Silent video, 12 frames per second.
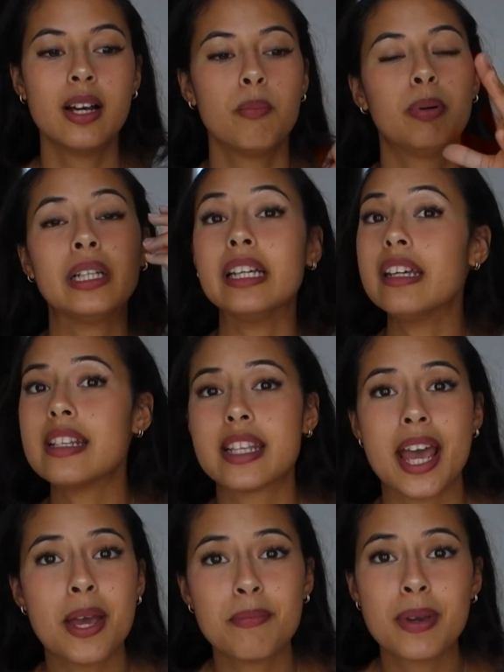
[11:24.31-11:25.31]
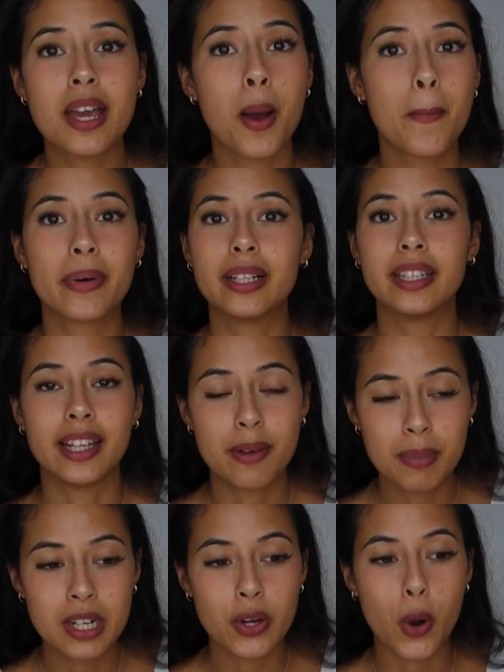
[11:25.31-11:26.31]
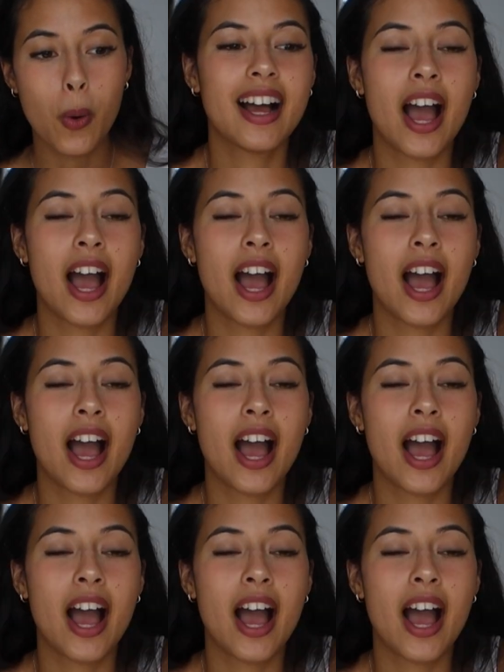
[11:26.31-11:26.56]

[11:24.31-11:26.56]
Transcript: please hit me up, let me know.